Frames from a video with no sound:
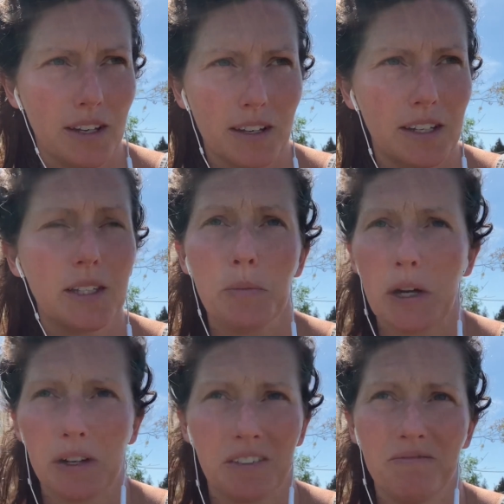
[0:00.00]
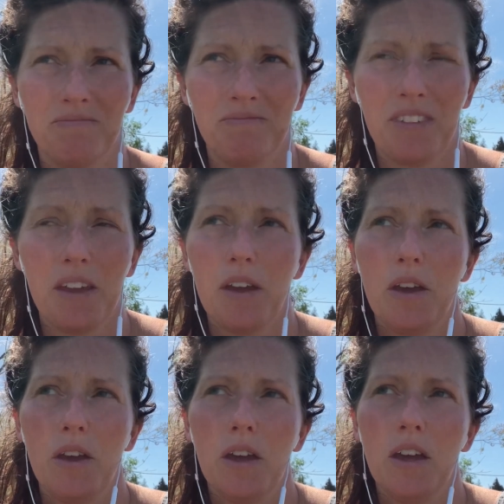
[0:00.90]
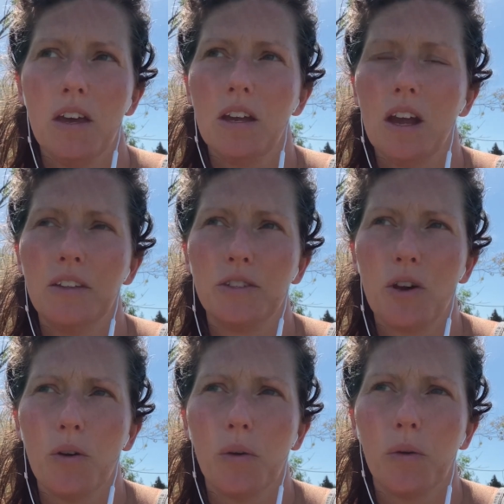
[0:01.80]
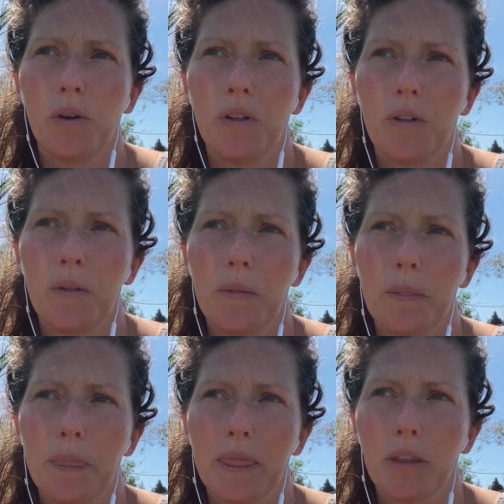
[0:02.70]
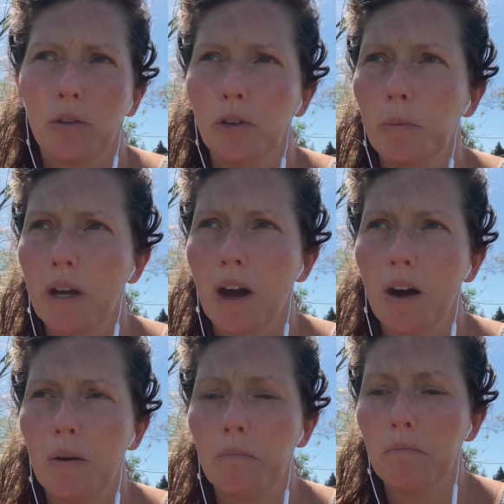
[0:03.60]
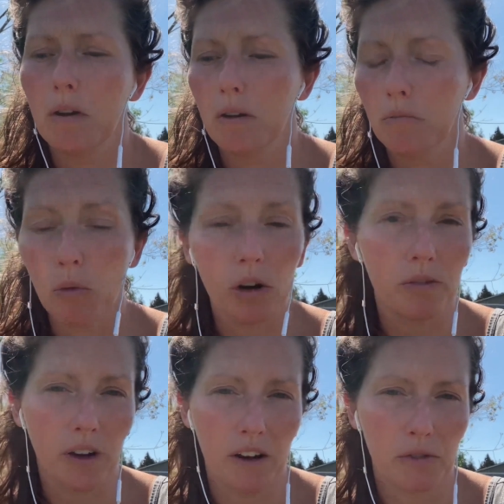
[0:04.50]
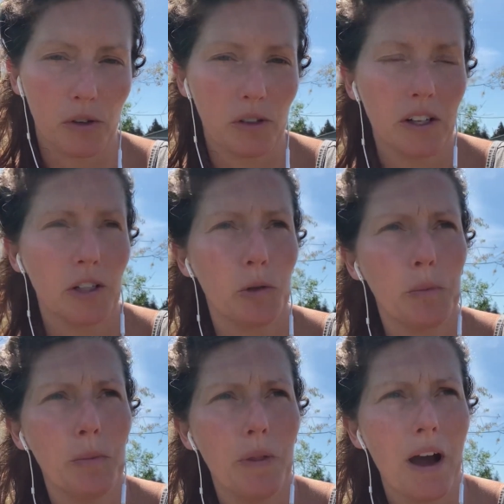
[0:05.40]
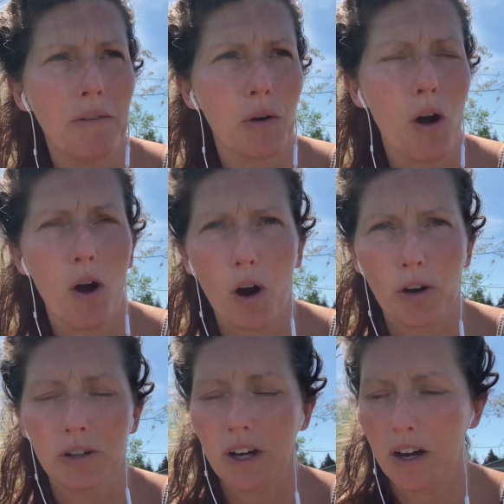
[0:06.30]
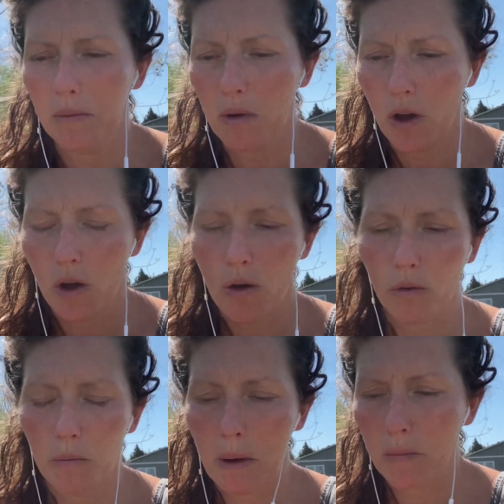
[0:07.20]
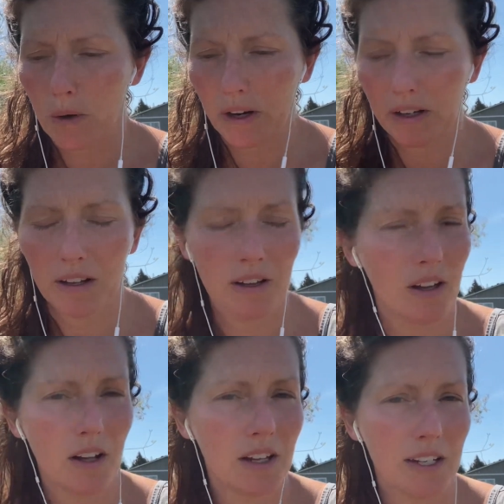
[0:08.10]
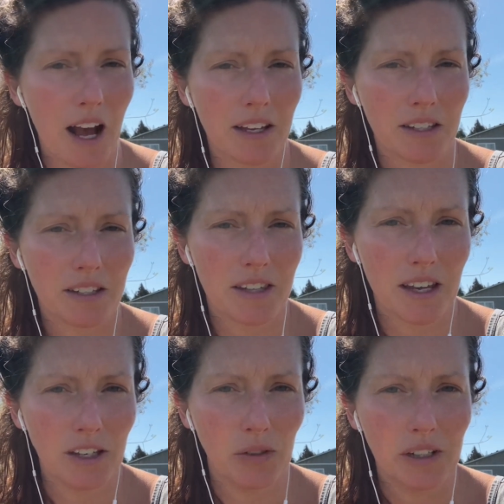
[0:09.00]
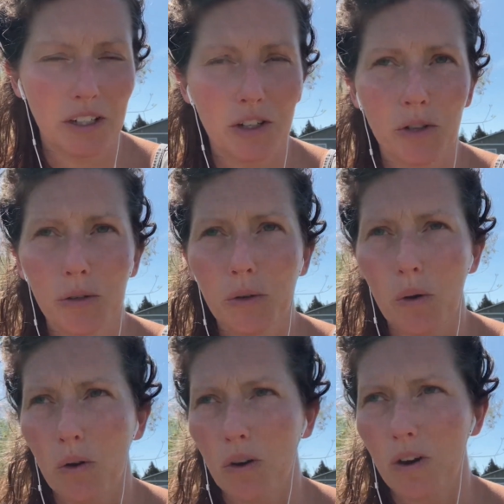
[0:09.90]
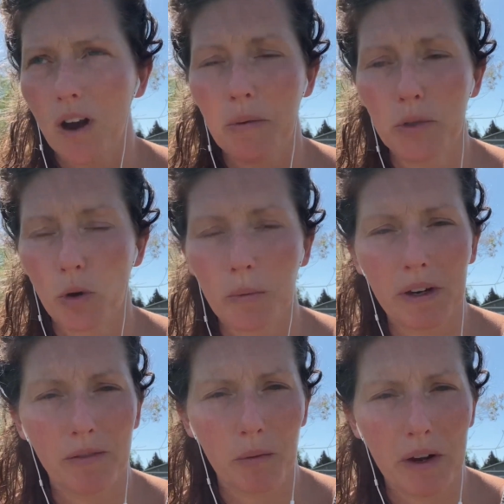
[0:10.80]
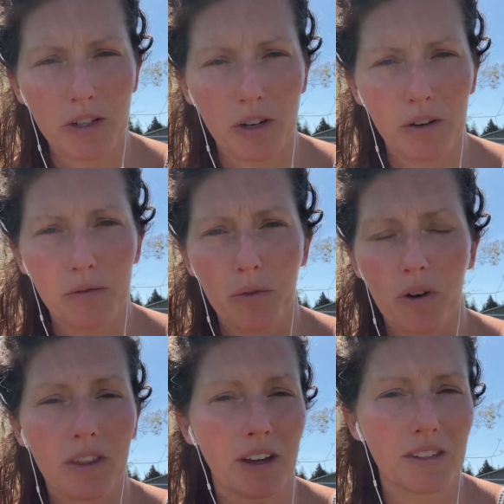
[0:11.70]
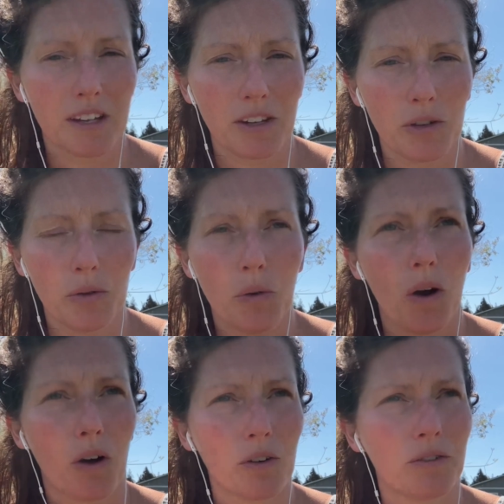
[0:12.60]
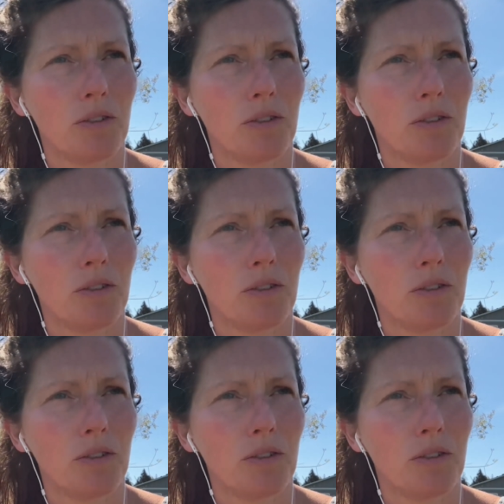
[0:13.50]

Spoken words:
disappear. And so you become more forgetful and you have a harder time remembering tasks that you need to do or absorbing information for things that you are